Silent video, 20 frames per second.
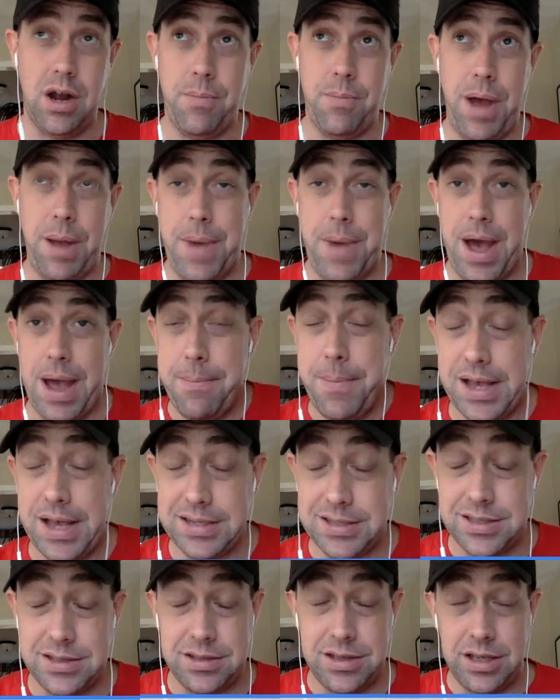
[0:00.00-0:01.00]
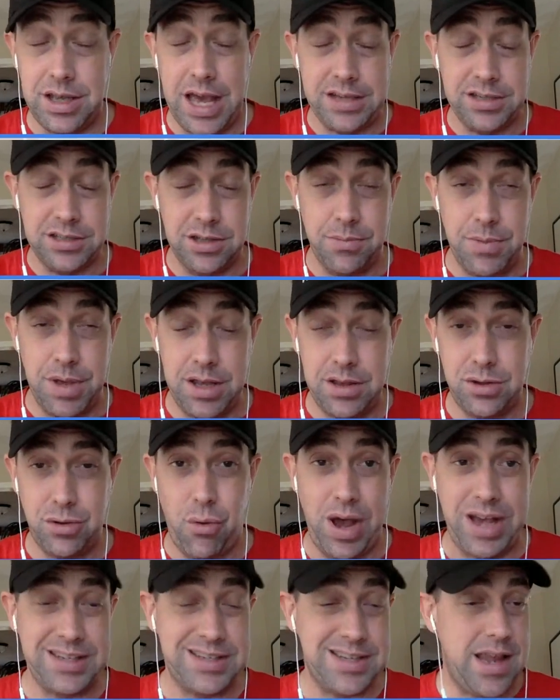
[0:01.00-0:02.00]
by my best estimate,
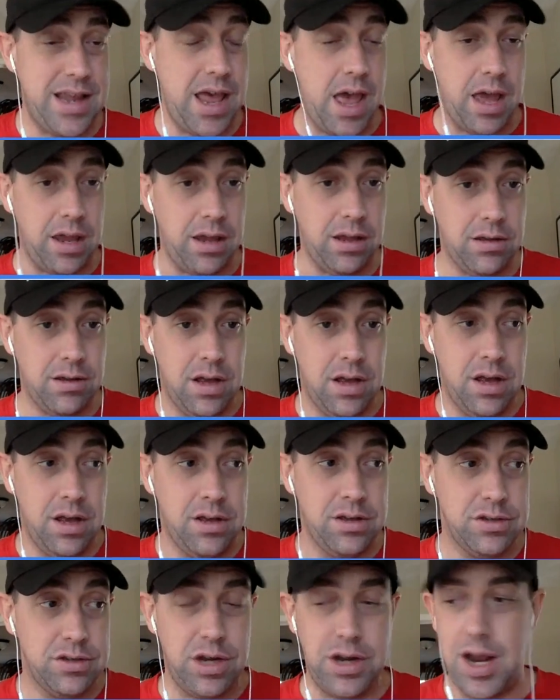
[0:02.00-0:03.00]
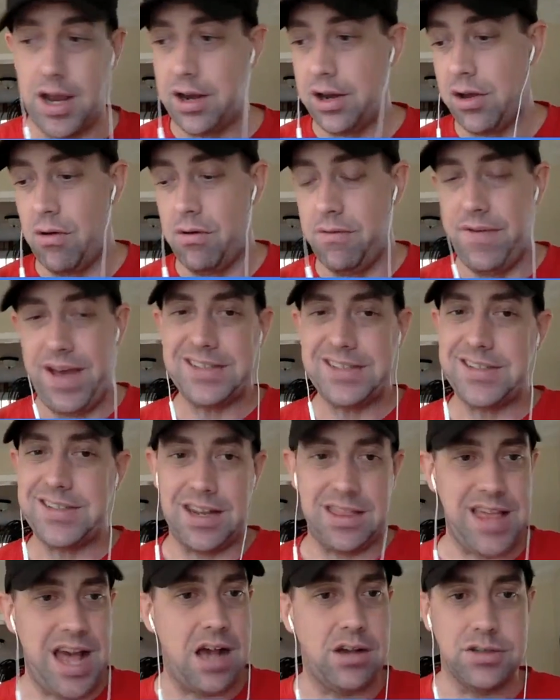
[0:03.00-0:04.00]
twice a day. So you're not going to go invest in
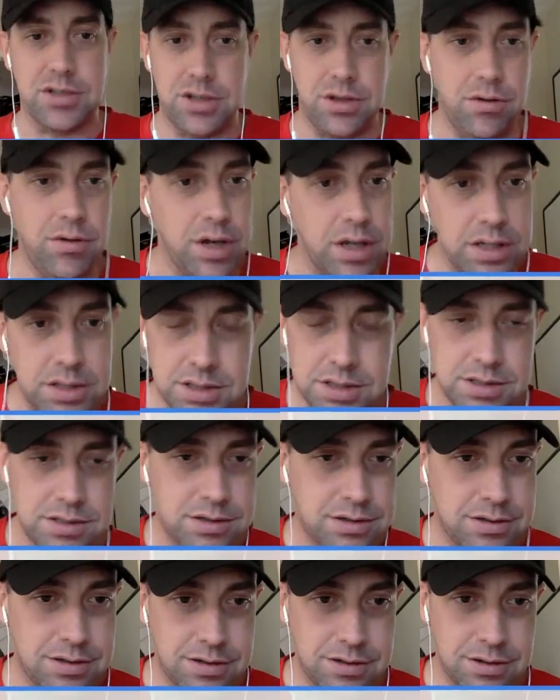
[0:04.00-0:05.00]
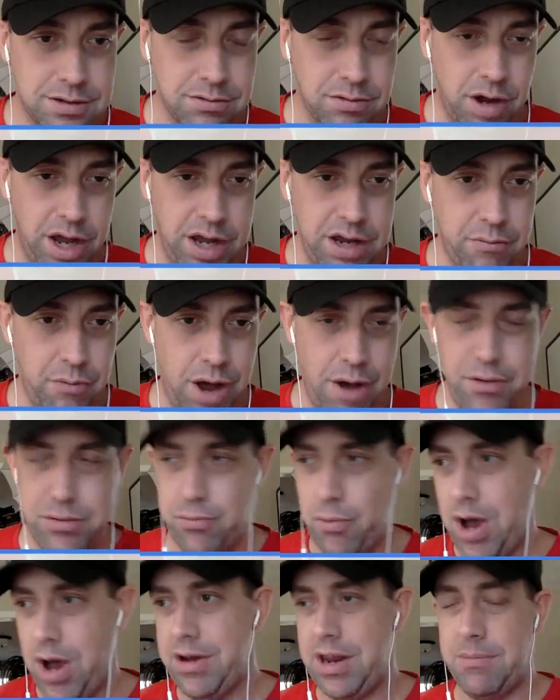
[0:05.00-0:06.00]
1,000 units, right? Why
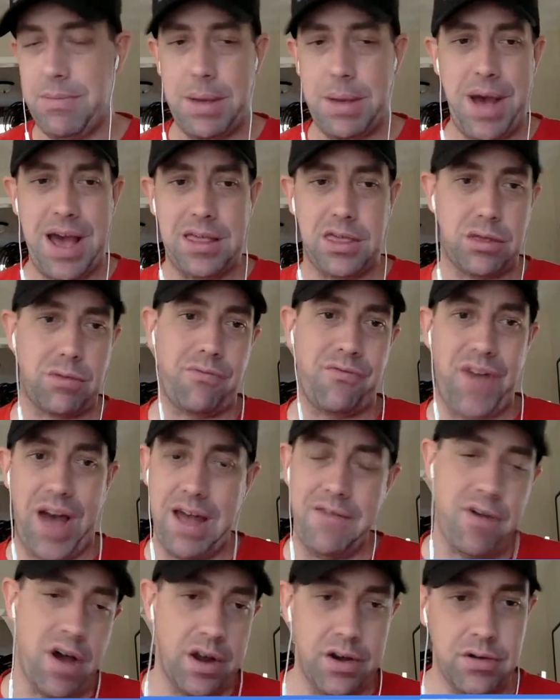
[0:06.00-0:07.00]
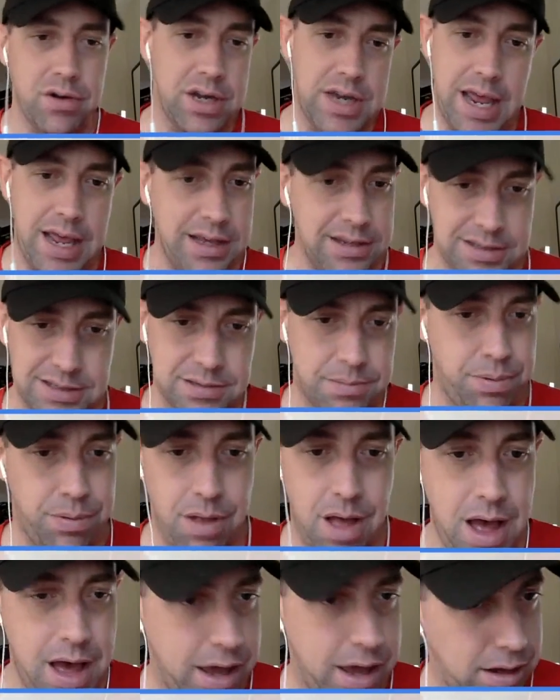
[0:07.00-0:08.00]
would anybody buy 500 days
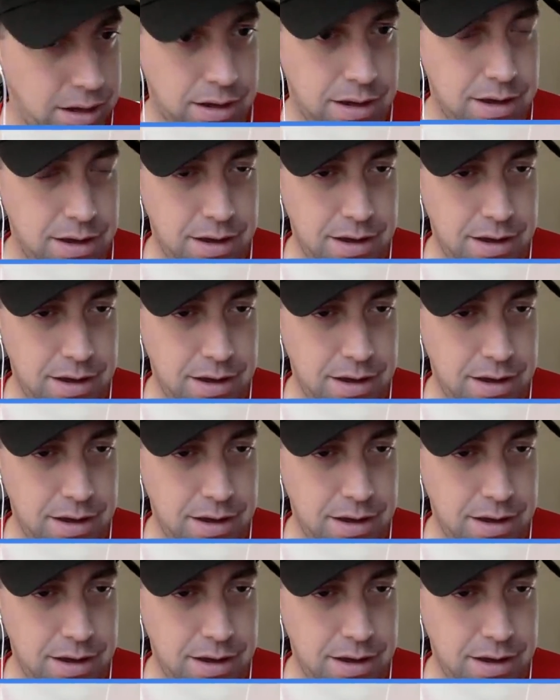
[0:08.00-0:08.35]
supply,